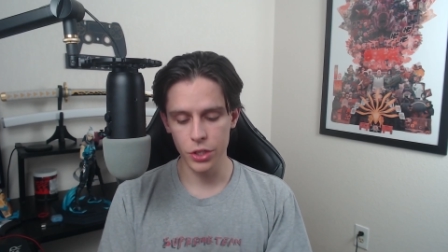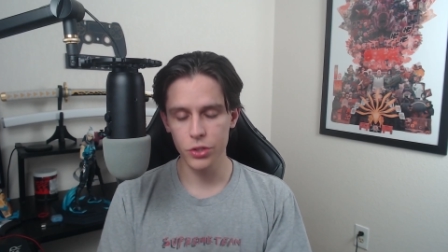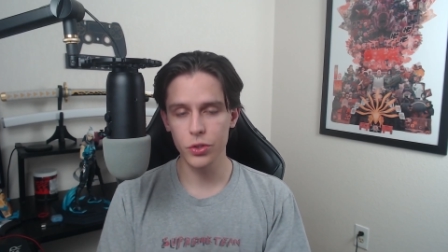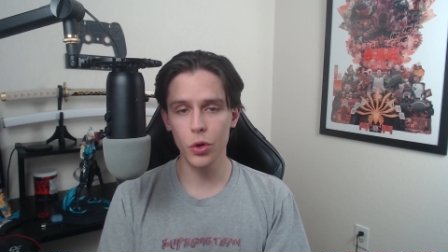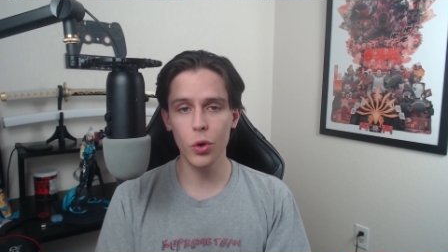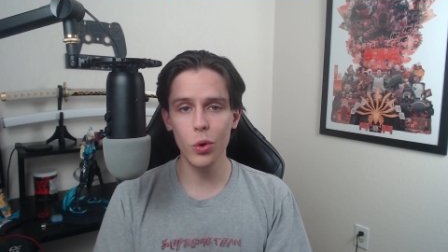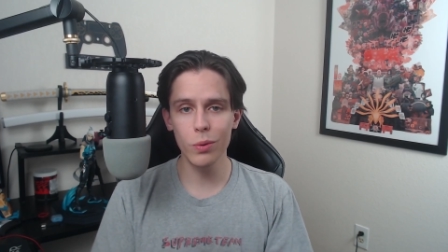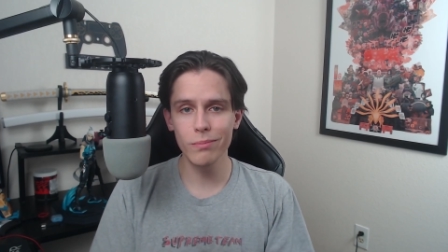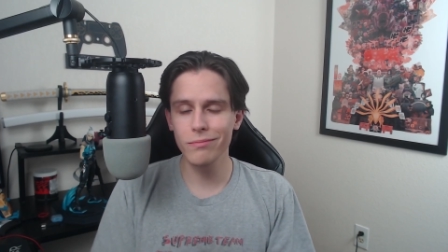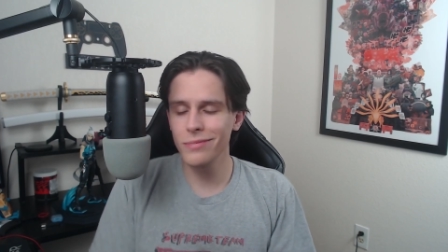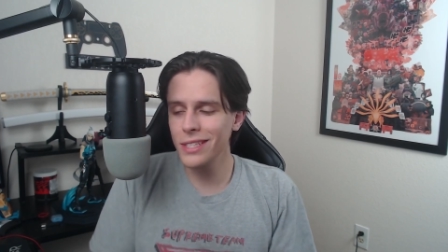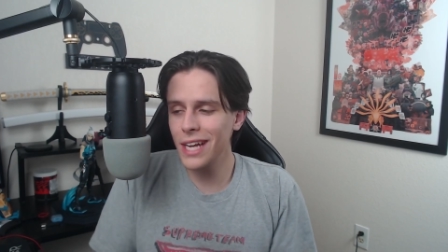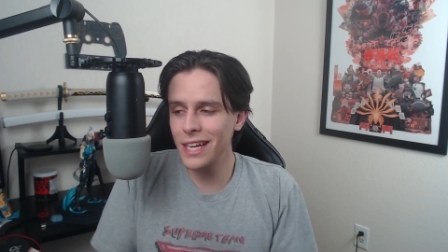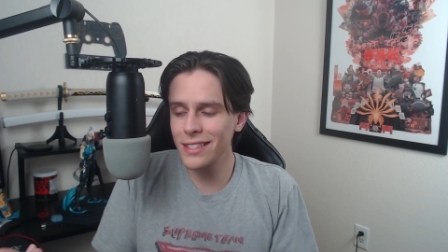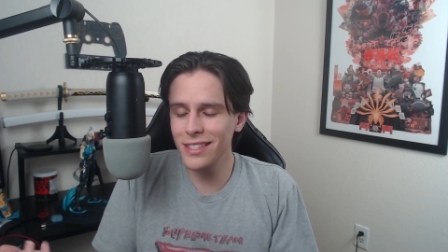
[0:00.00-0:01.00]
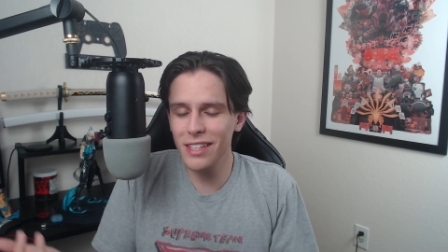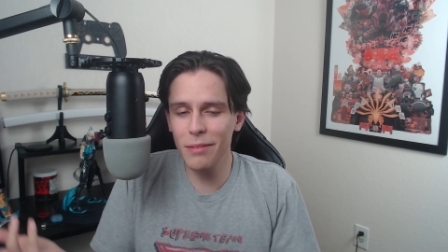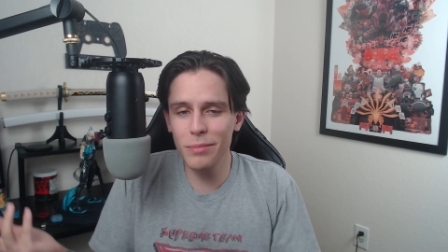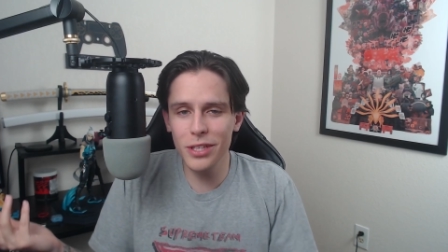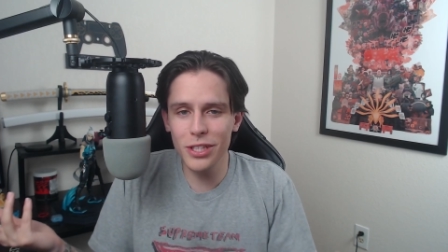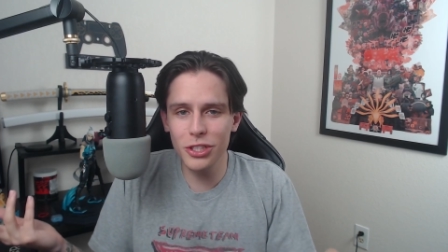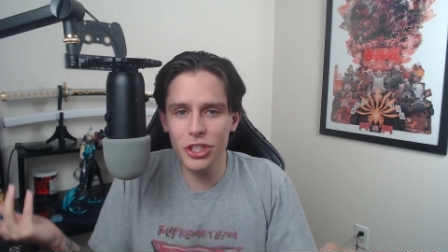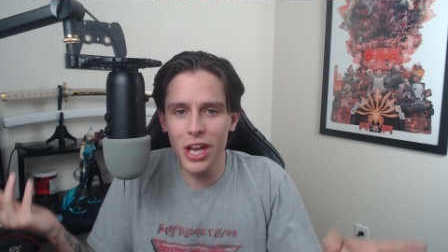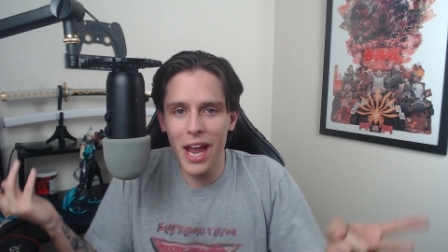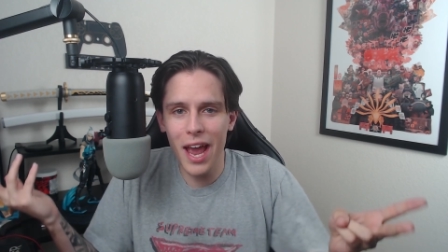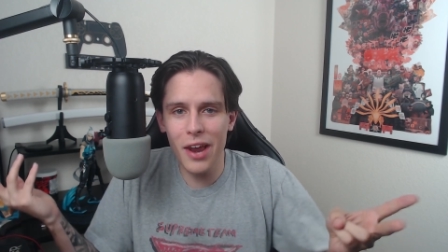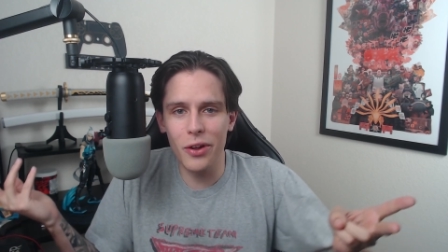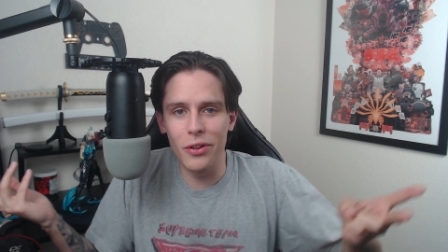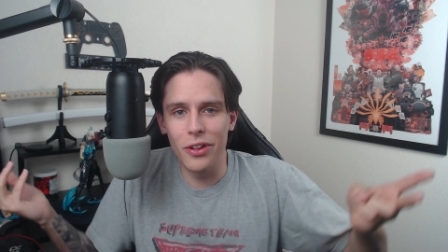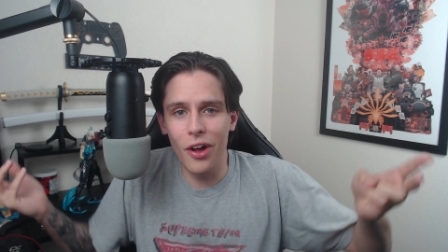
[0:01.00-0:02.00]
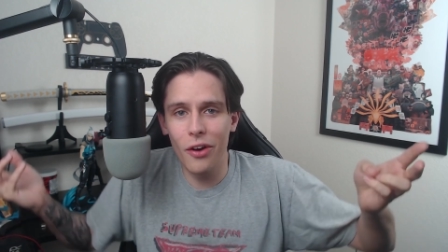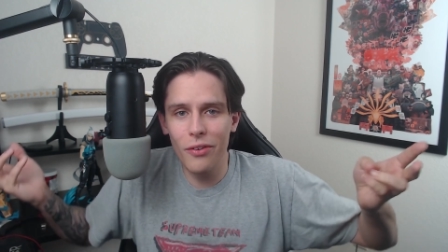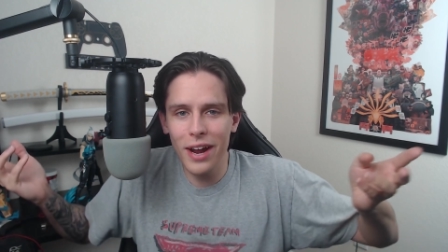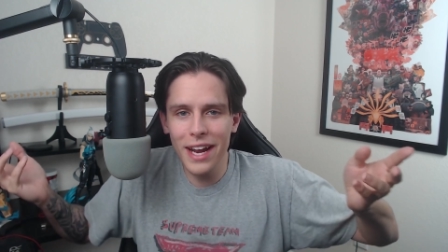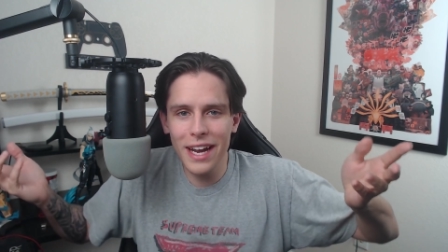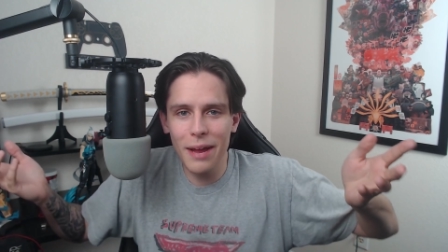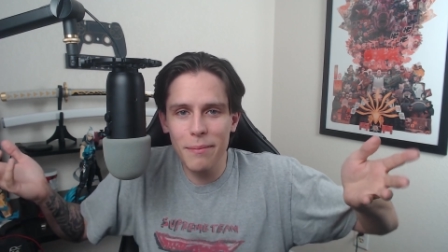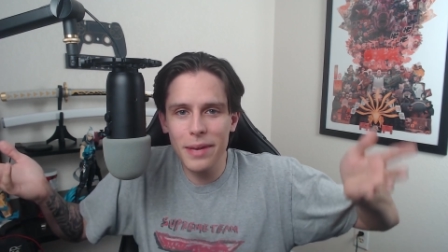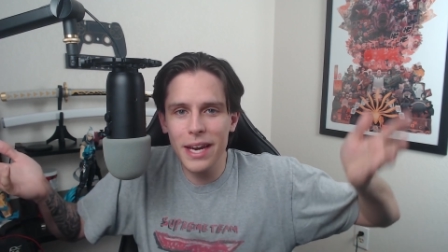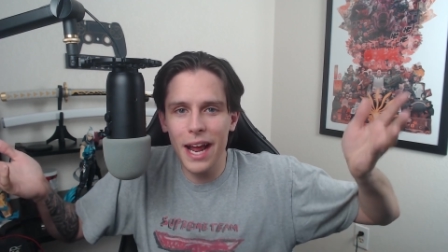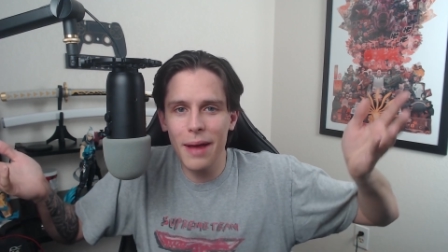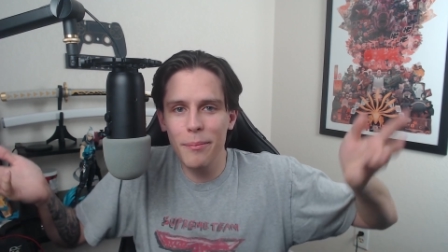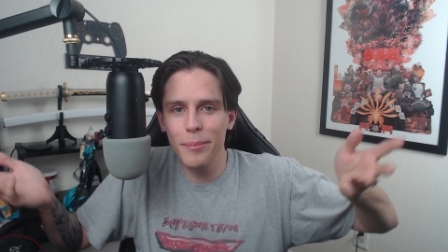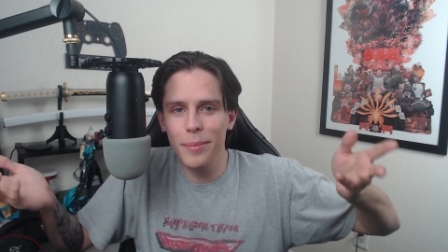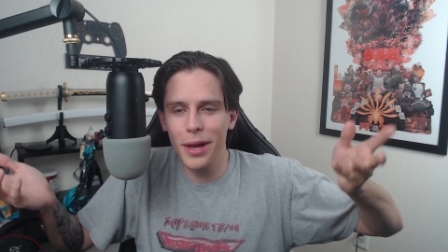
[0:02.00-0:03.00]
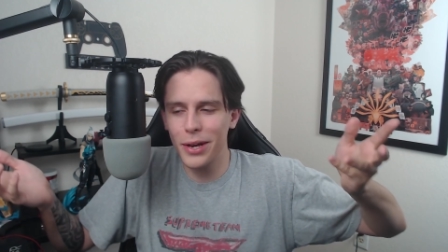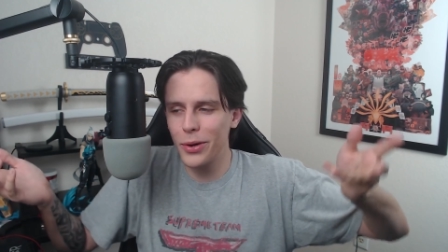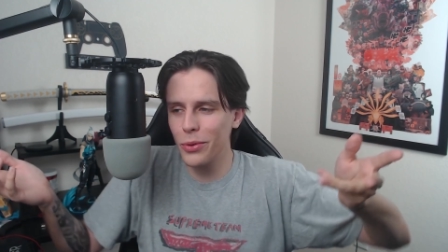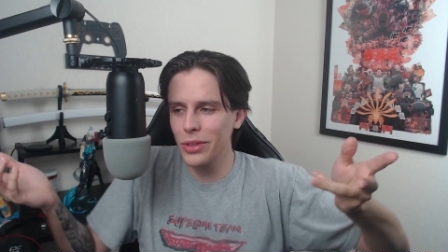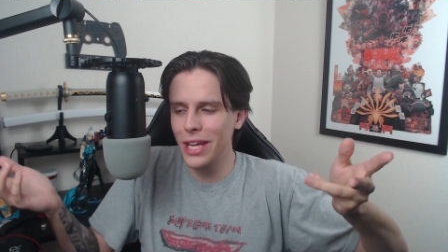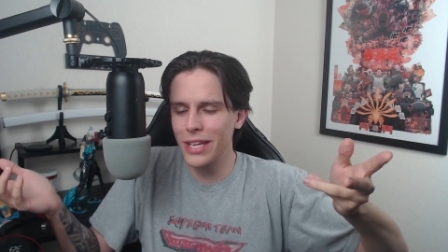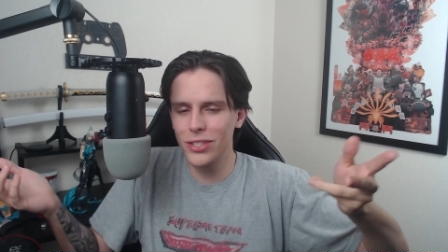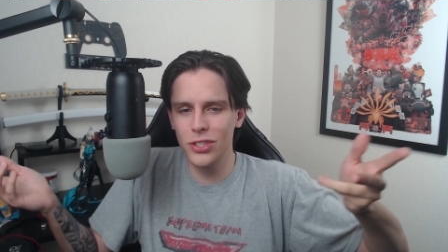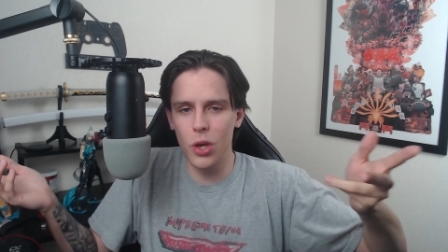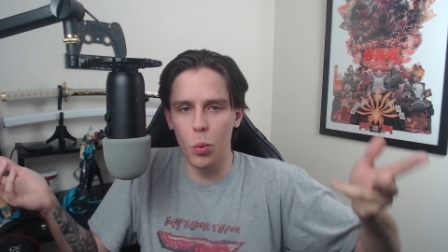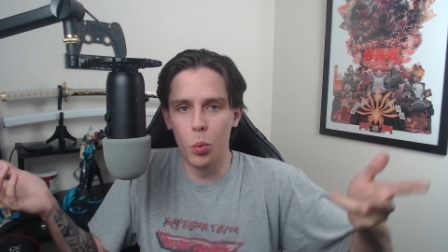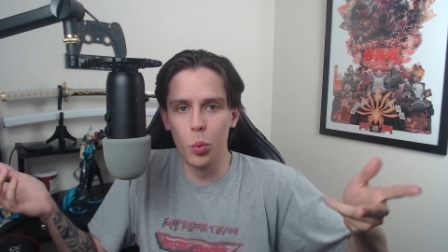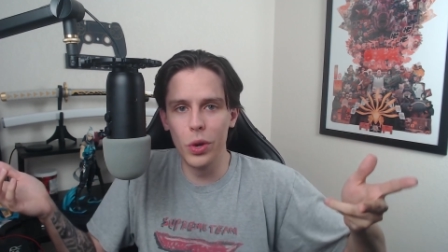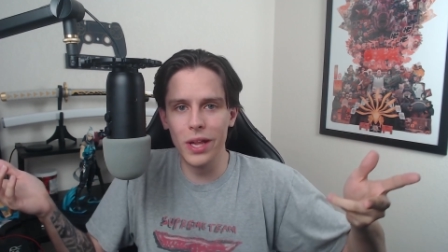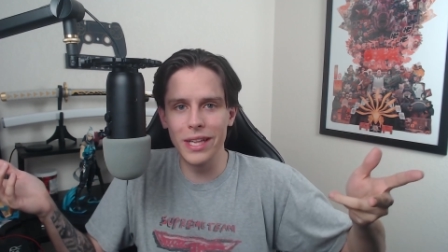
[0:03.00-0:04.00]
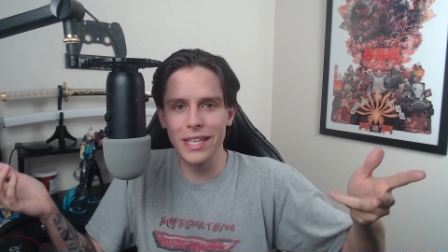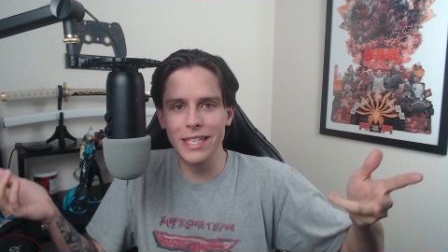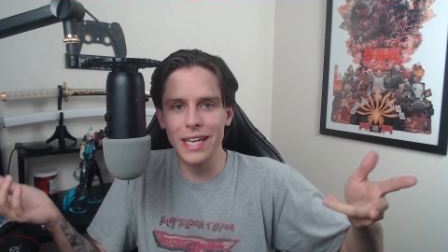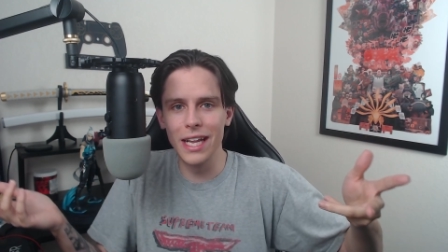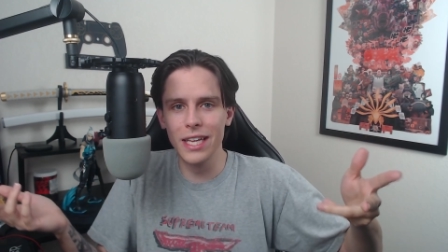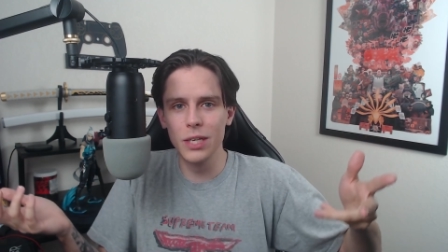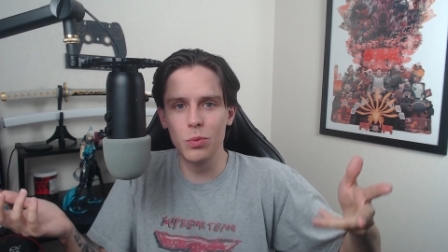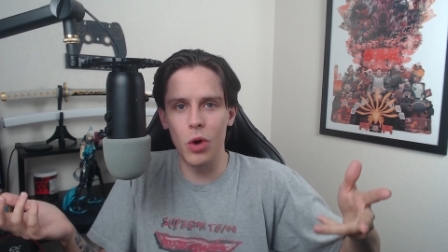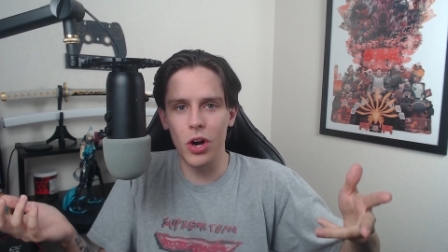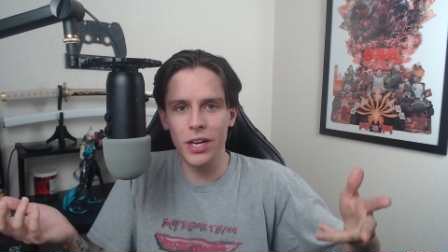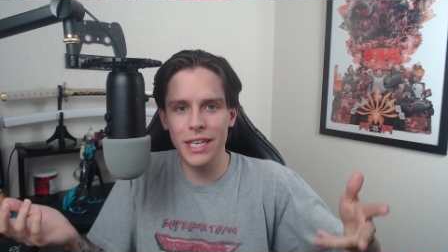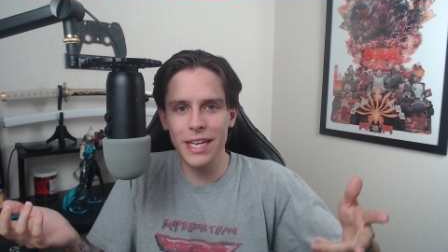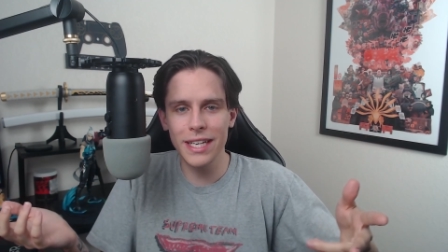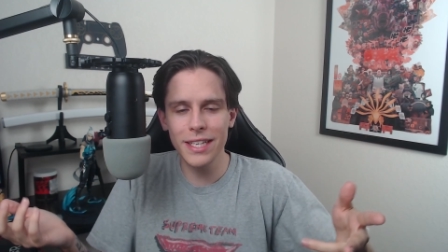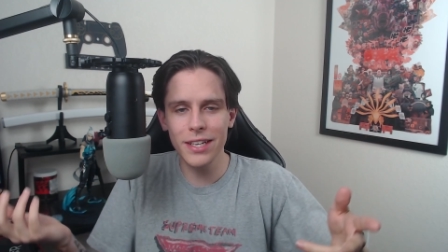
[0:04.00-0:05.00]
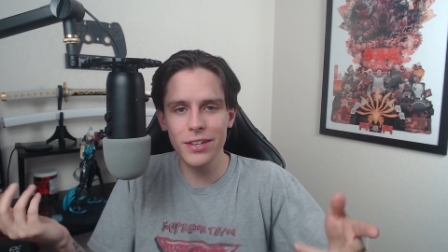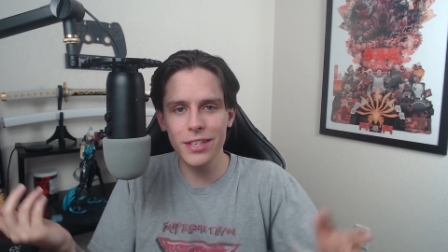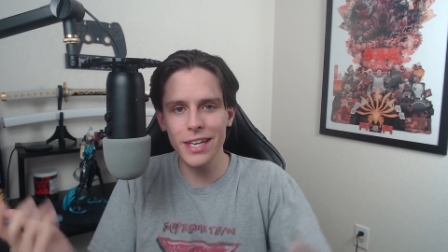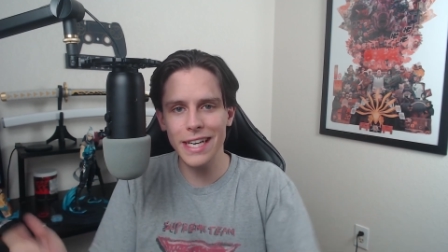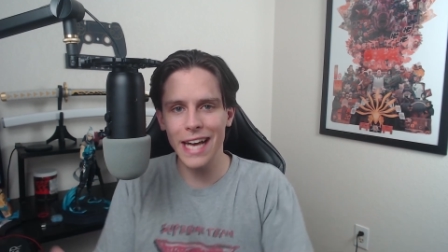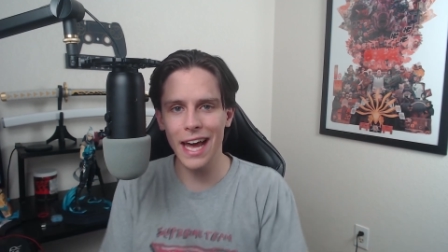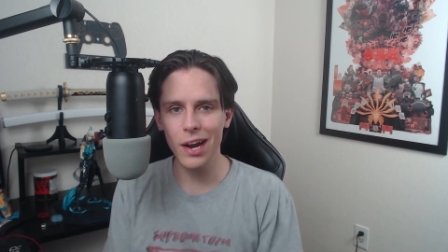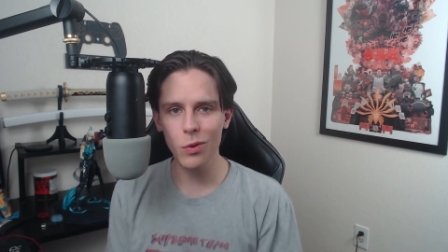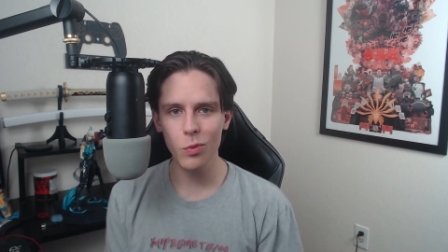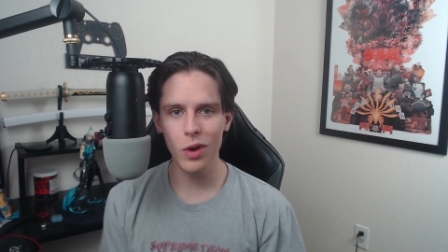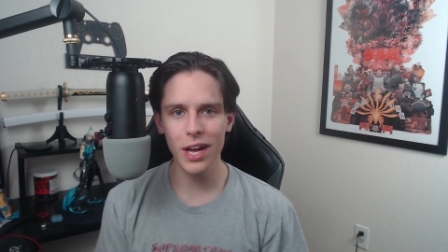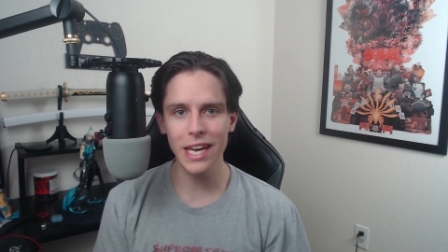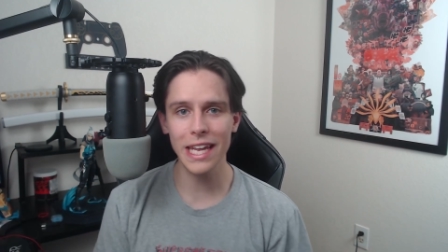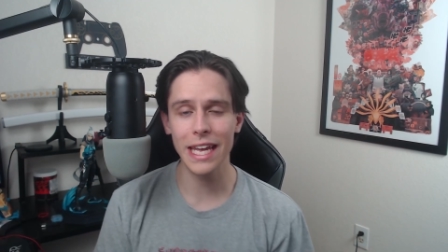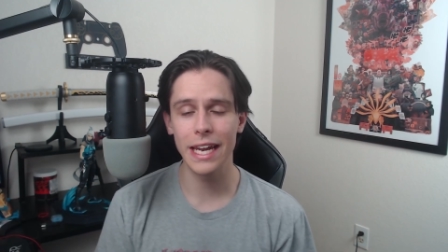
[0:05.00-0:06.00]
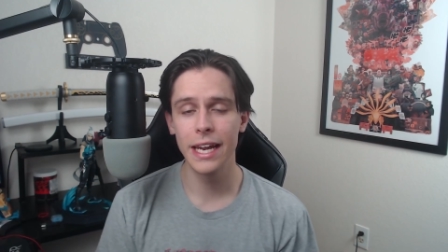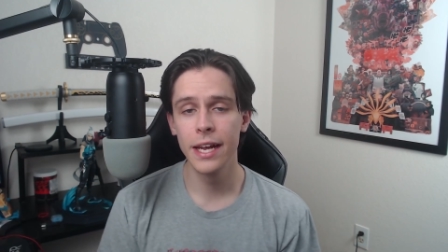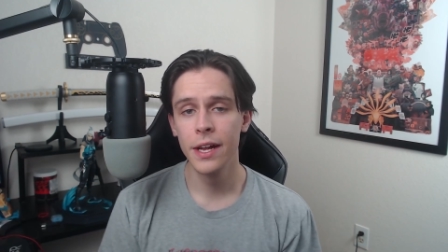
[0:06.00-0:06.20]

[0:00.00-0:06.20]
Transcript: Two, you gotta sub to the channel, all right? I mean, I'm not gonna let some willy nilly walk in here. You gotta want it.